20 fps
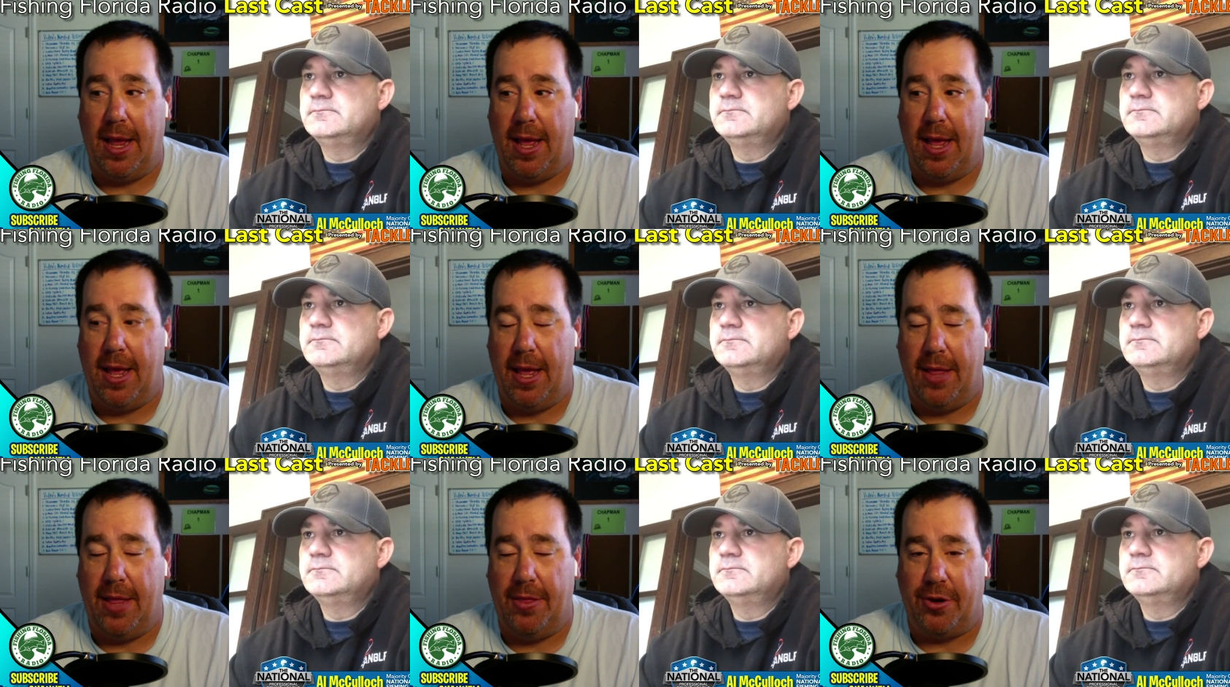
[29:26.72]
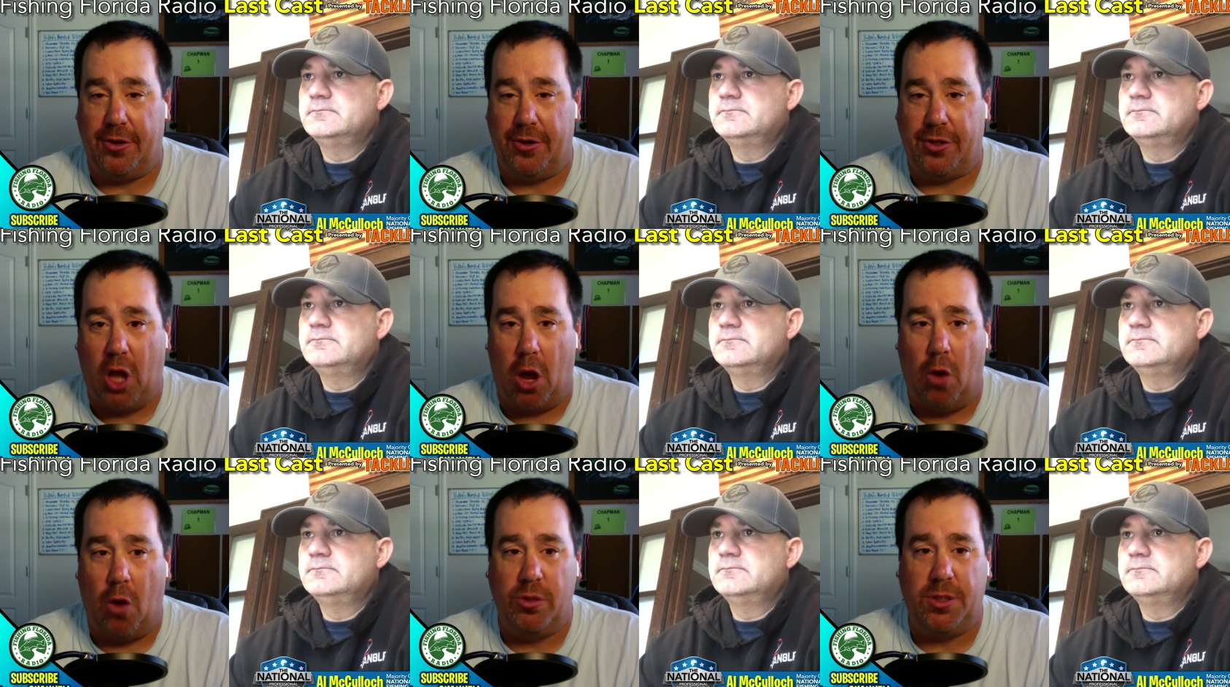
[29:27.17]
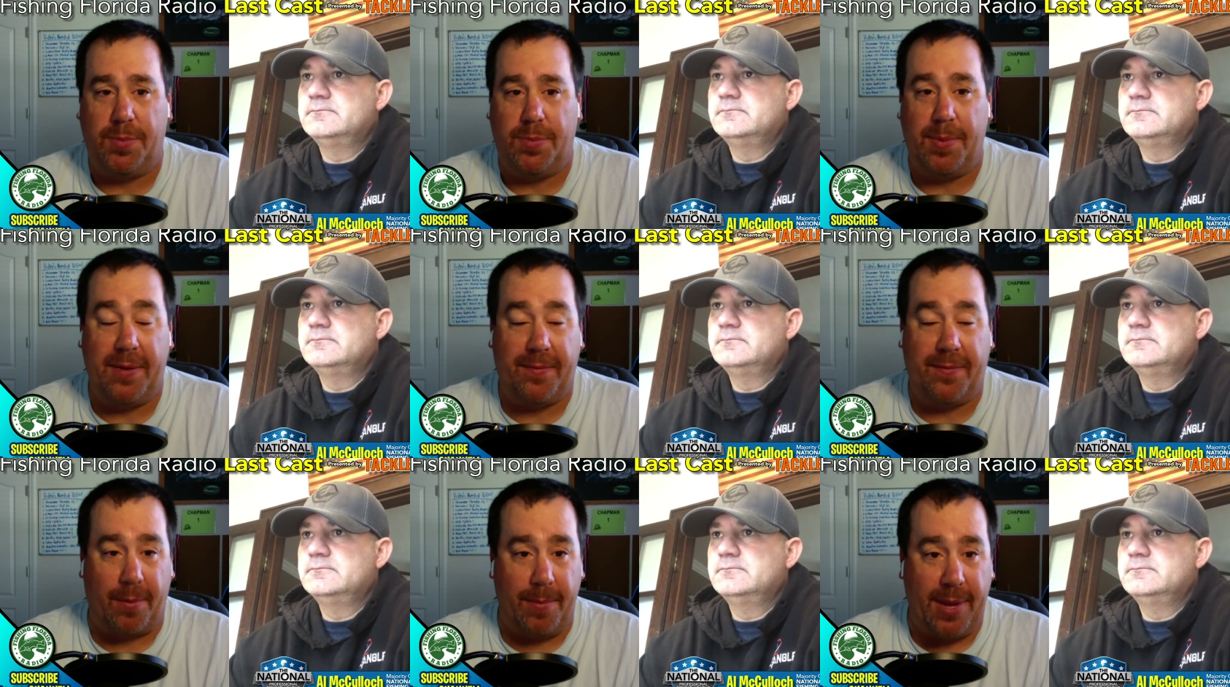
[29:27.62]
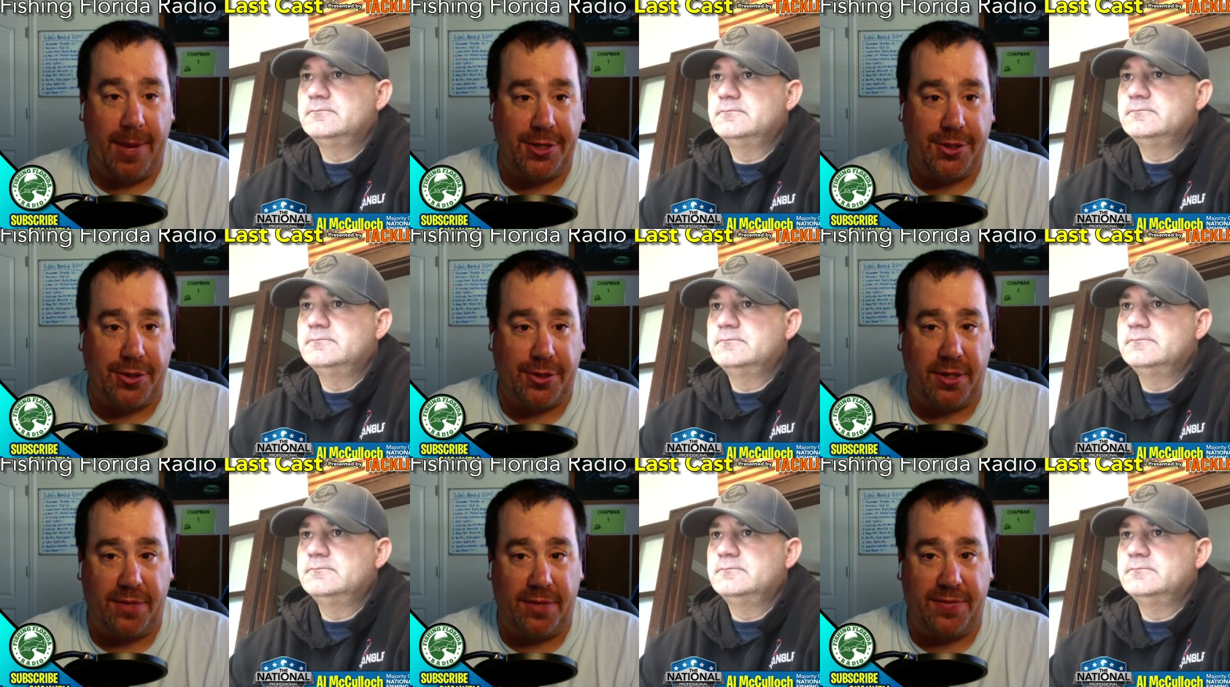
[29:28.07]
Speaker 1: uh, there's always been for
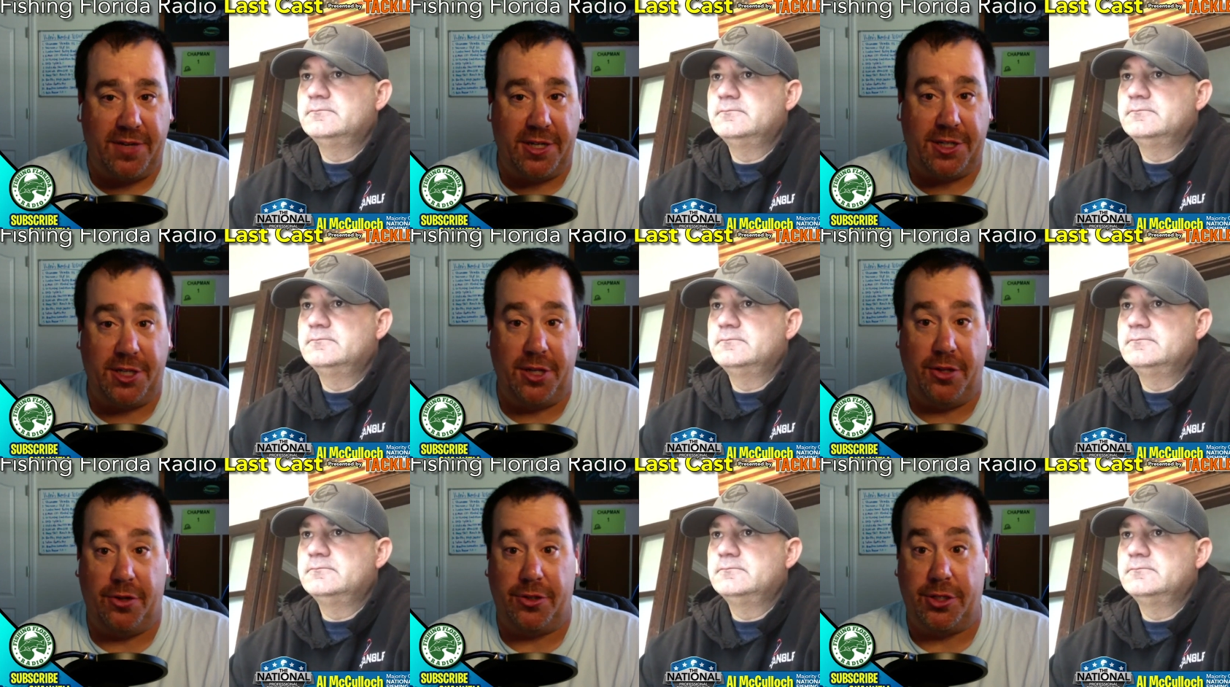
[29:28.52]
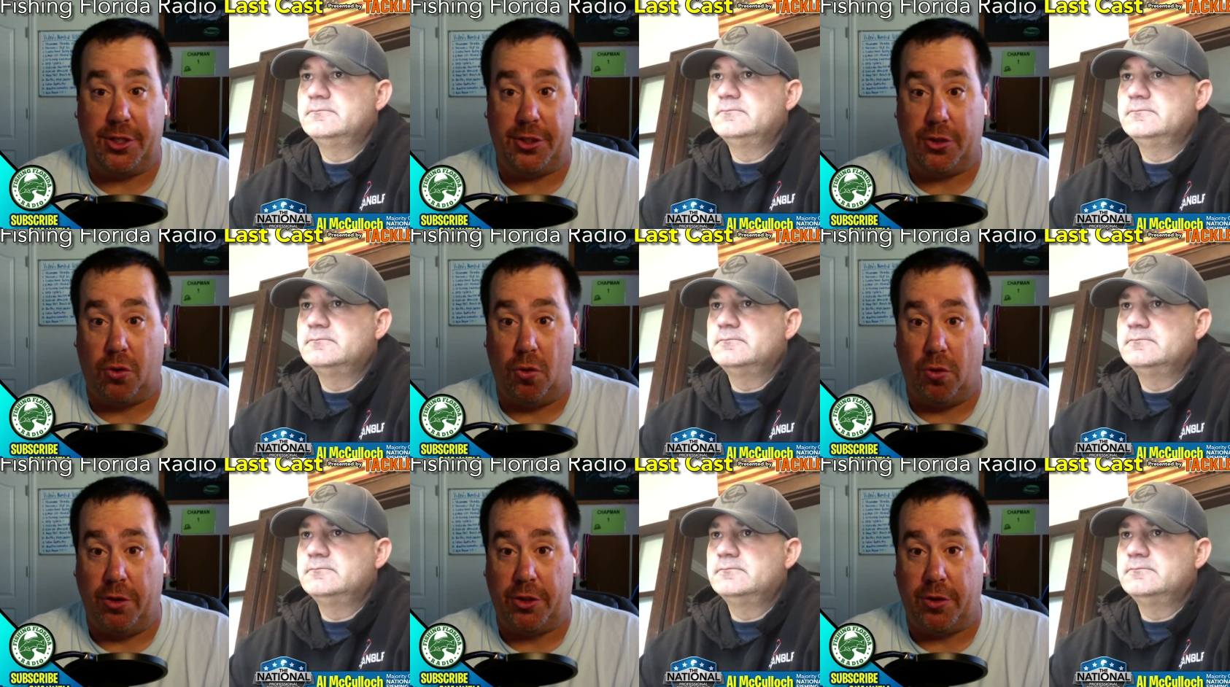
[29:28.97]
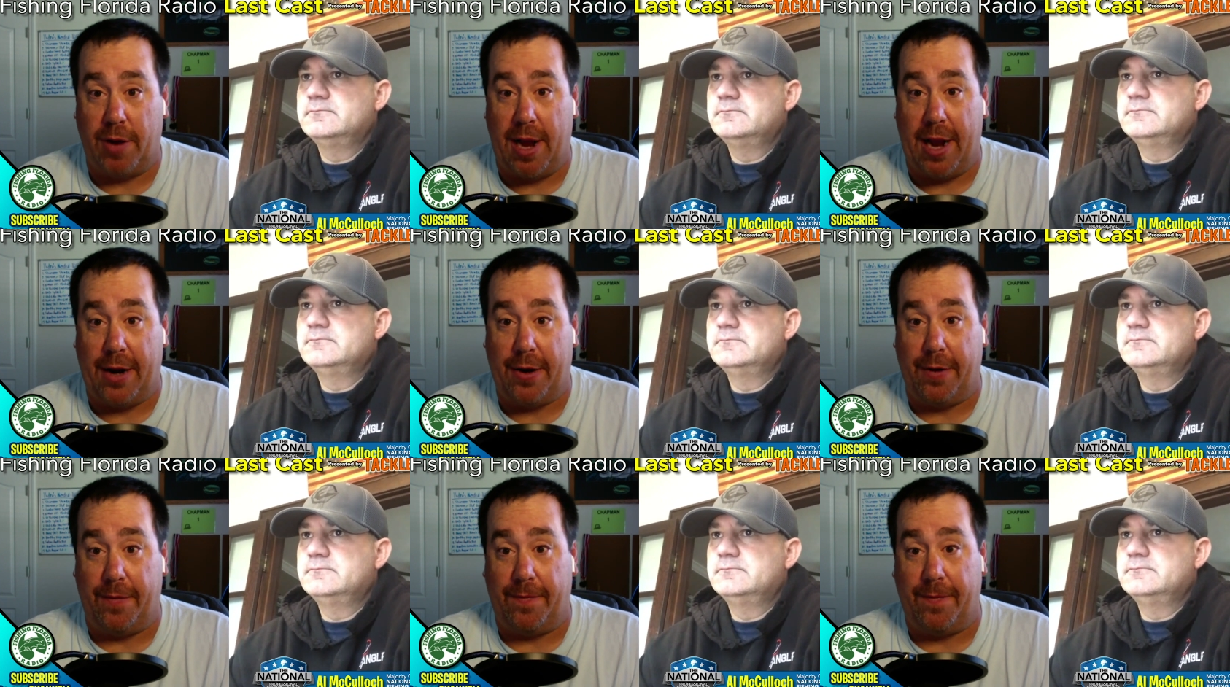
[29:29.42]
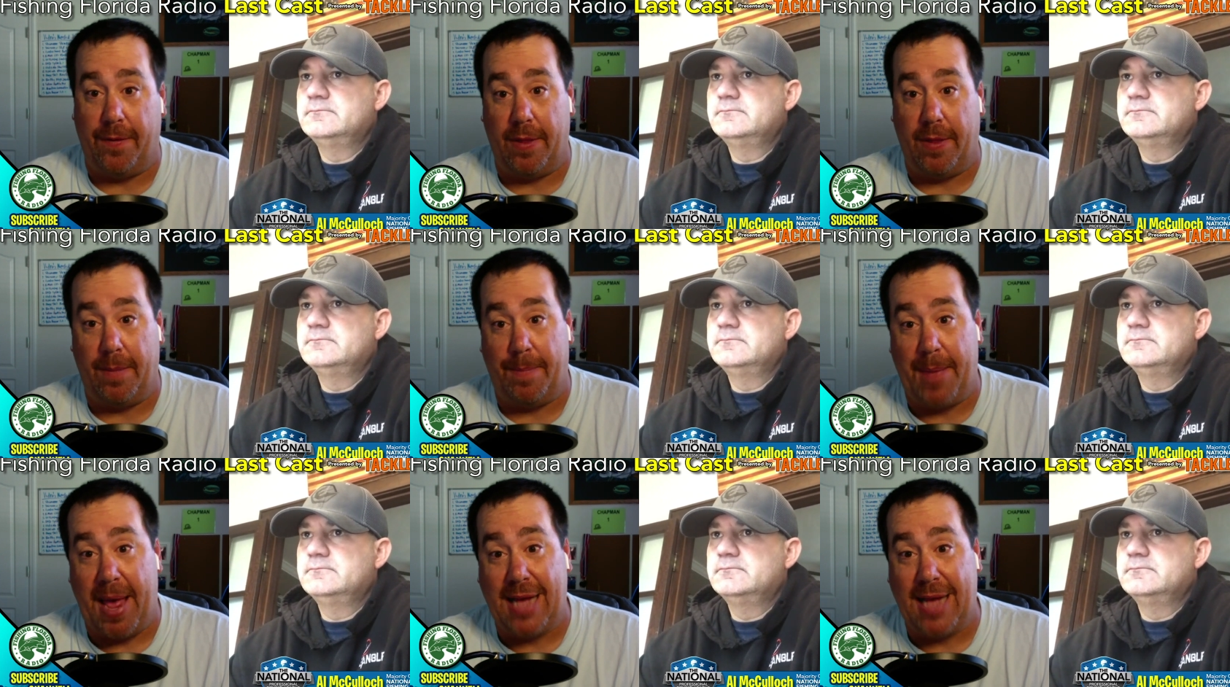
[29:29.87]
Major League Fishing, there's a score tracker. For
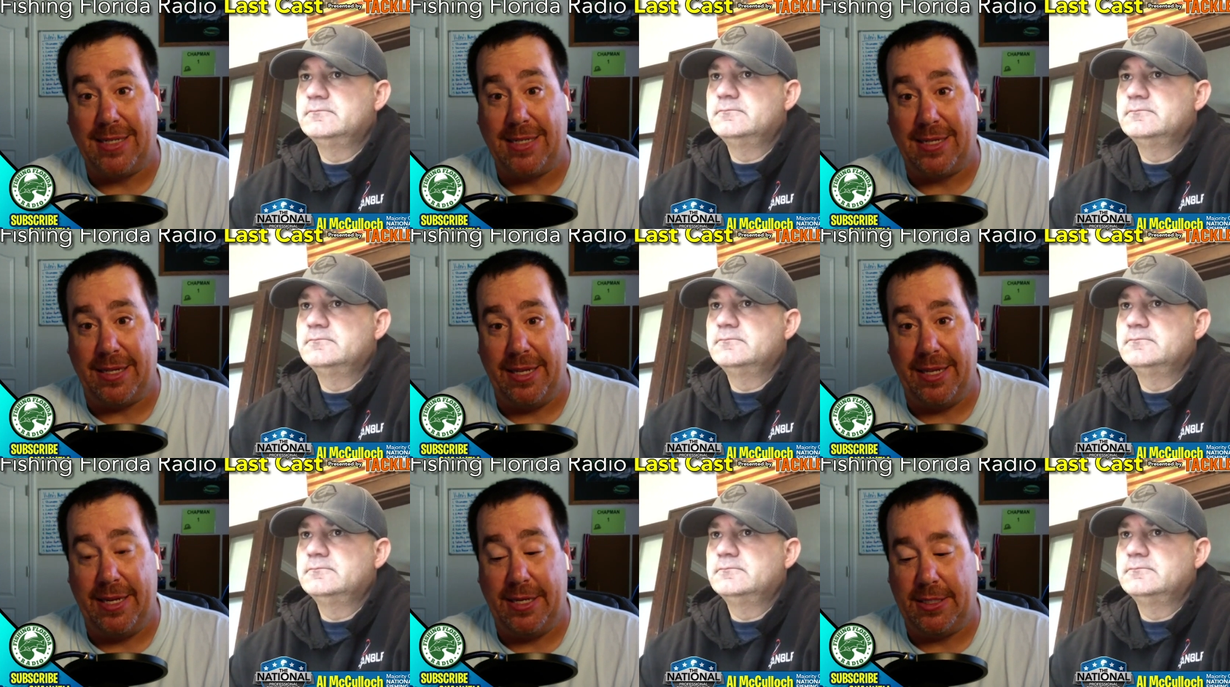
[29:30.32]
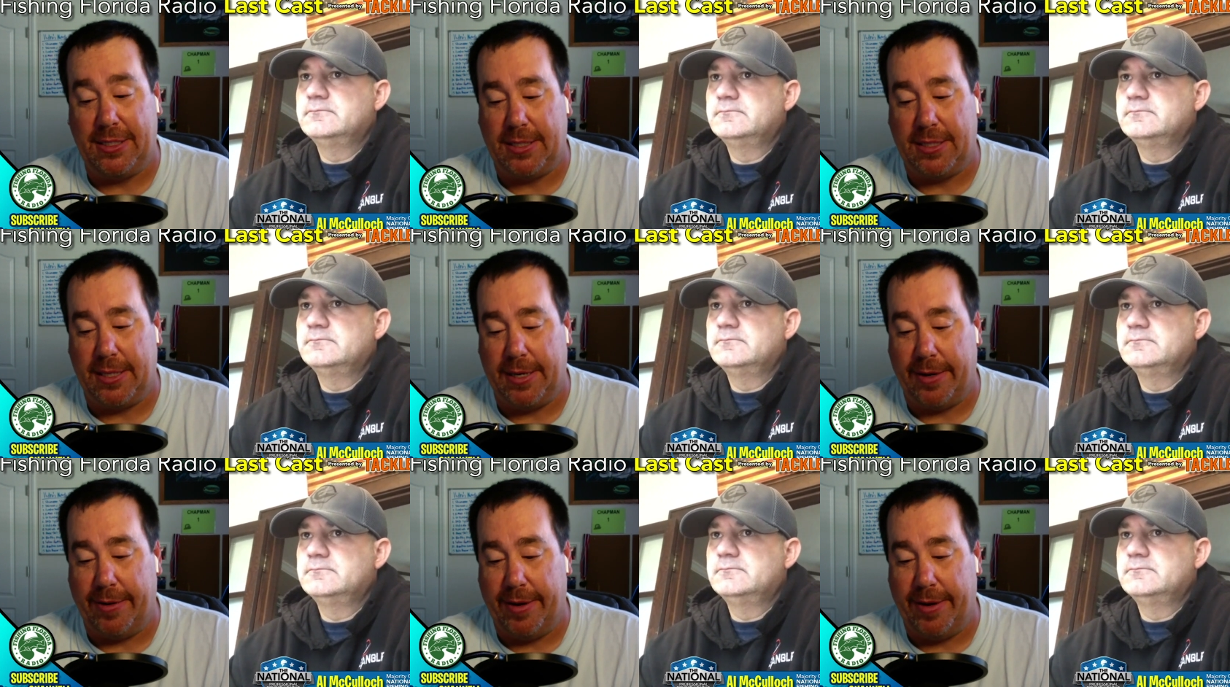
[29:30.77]
the Bass Elites, there